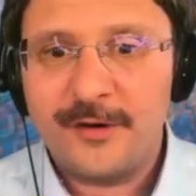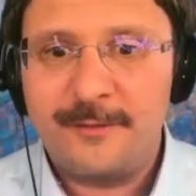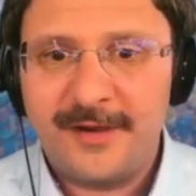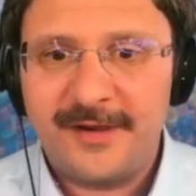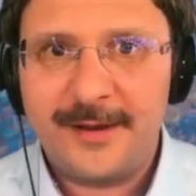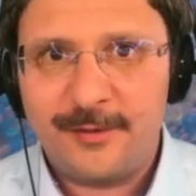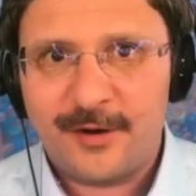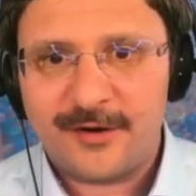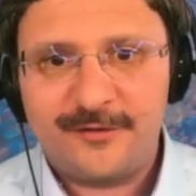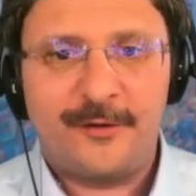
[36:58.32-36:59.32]
building
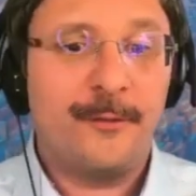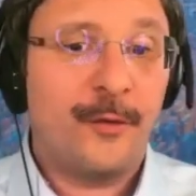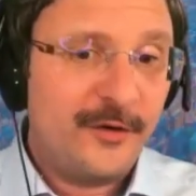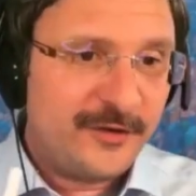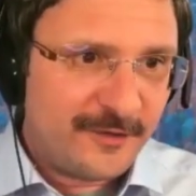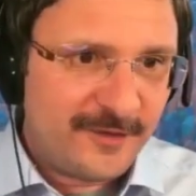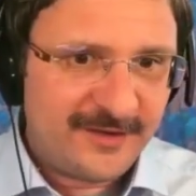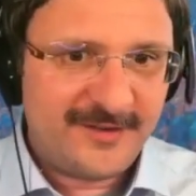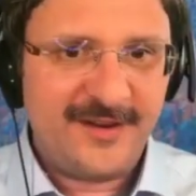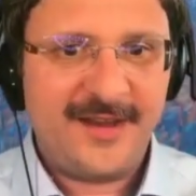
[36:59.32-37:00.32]
blocks for more
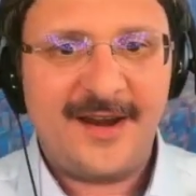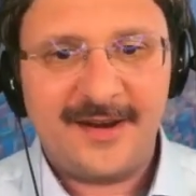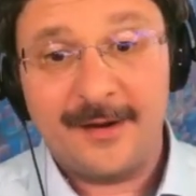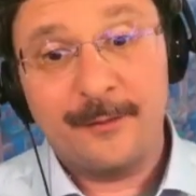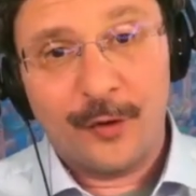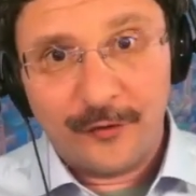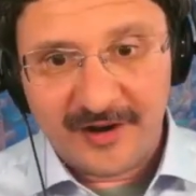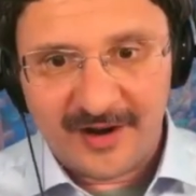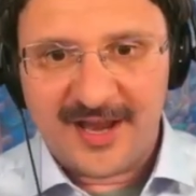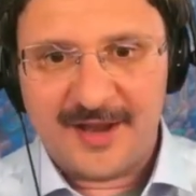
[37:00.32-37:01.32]
sophisticated and more
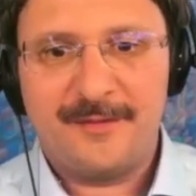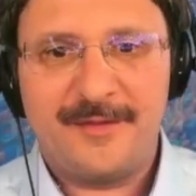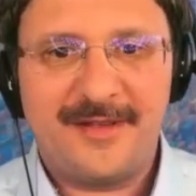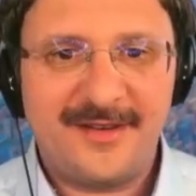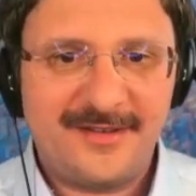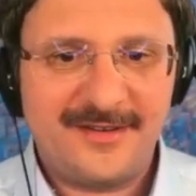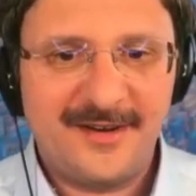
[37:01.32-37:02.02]
reliable methods.